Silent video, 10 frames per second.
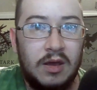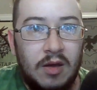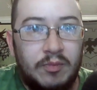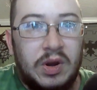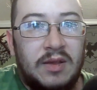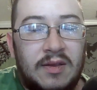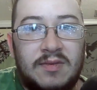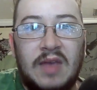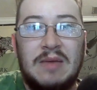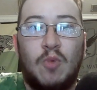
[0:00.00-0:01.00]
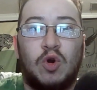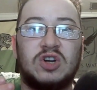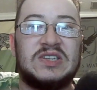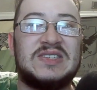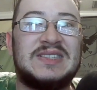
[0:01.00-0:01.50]
But it's a more
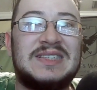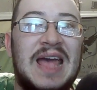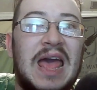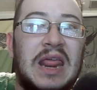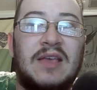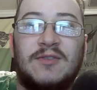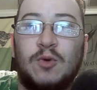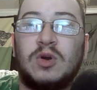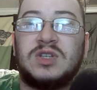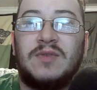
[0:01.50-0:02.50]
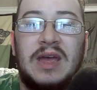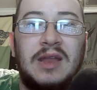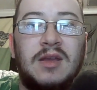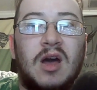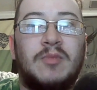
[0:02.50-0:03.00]
steady source of
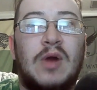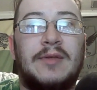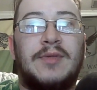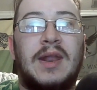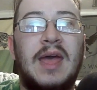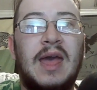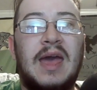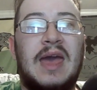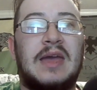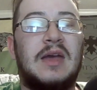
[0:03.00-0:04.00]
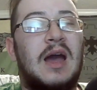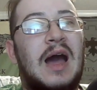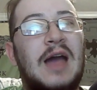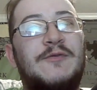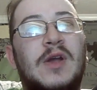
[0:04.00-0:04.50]
income rather than, hey,
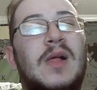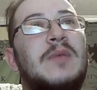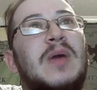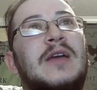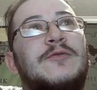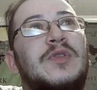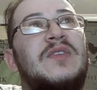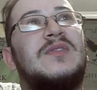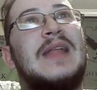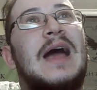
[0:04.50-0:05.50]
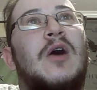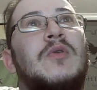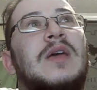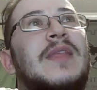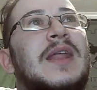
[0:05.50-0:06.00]
I feel like paying for this now,
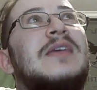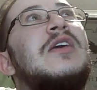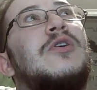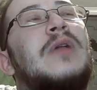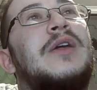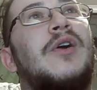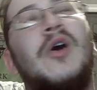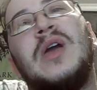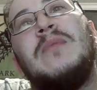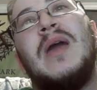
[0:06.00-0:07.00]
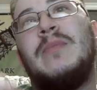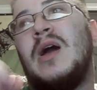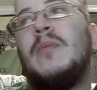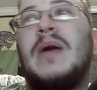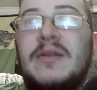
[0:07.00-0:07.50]
and then a year later, okay, maybe
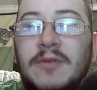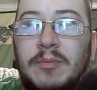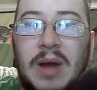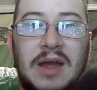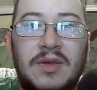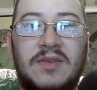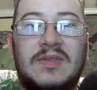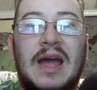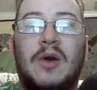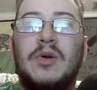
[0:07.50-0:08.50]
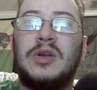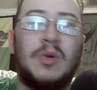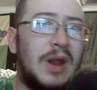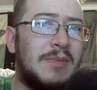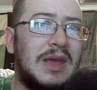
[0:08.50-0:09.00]
I'll buy this now. You know
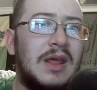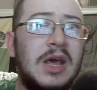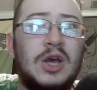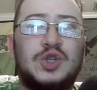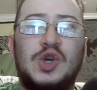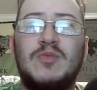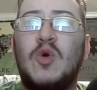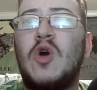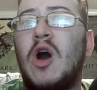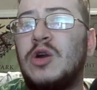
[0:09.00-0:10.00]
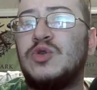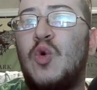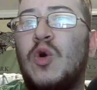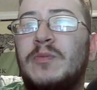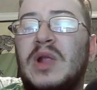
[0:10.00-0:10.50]
what I mean? So your more
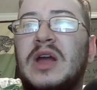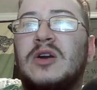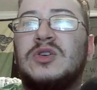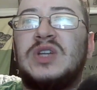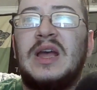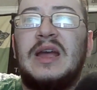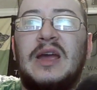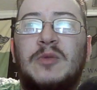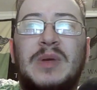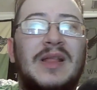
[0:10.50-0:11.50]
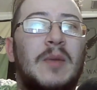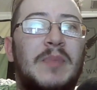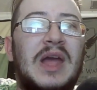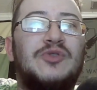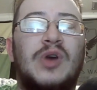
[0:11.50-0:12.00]
hardcore players, it'd be like a
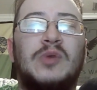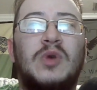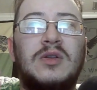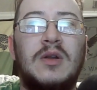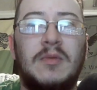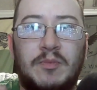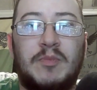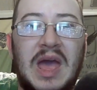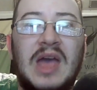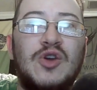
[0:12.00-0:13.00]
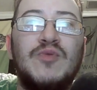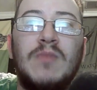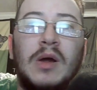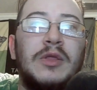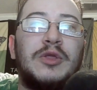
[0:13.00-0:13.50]
patron would pay you
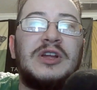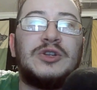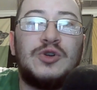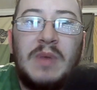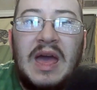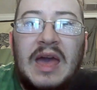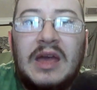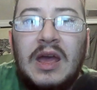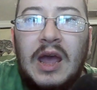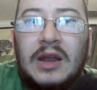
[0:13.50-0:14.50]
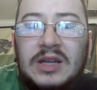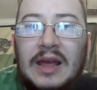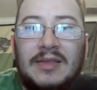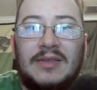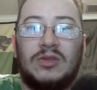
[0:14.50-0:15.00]
monthly to pay to
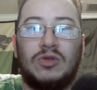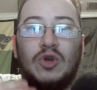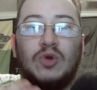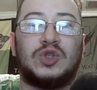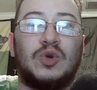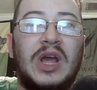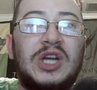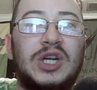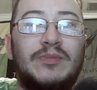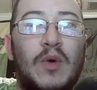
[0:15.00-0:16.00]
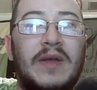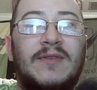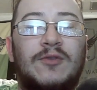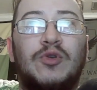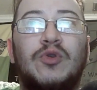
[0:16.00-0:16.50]
get those donation
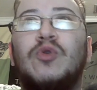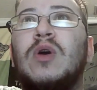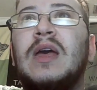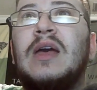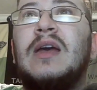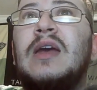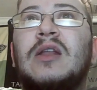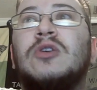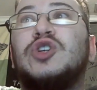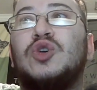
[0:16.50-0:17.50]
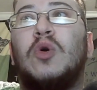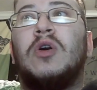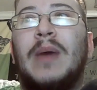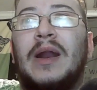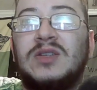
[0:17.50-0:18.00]
points to, in a short
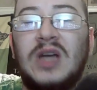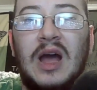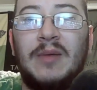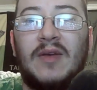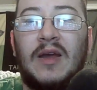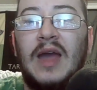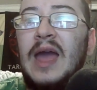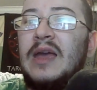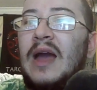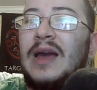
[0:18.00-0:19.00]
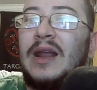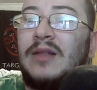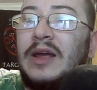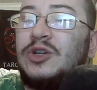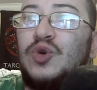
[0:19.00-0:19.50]
amount of time, say, hey, I got
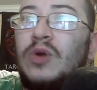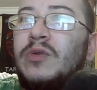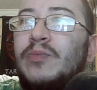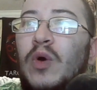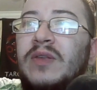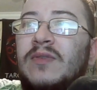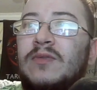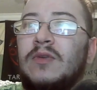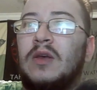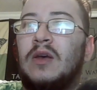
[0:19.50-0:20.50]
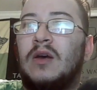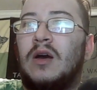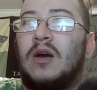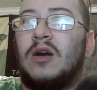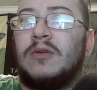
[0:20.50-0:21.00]
like 200 points,
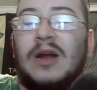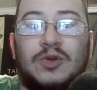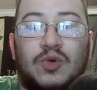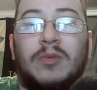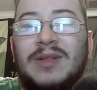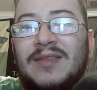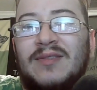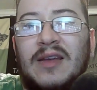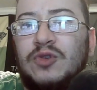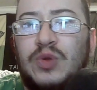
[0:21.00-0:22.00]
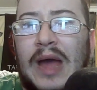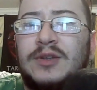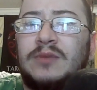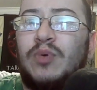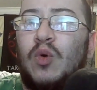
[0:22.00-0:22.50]
or not 200, but let's say
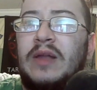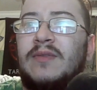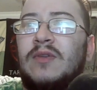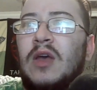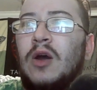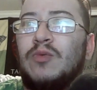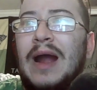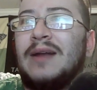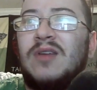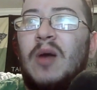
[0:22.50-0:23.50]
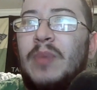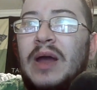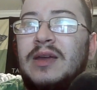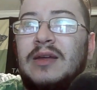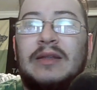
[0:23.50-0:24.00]
2,000 points racked up, I
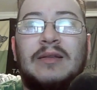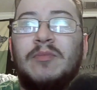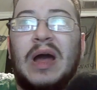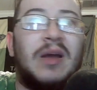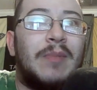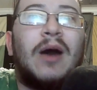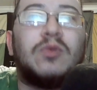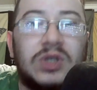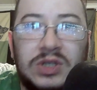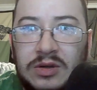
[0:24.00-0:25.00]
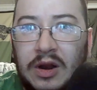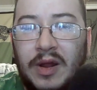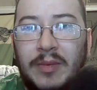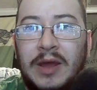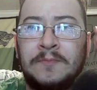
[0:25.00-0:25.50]
can buy a mount, you know what
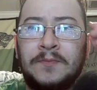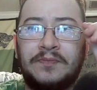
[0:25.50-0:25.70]
I mean?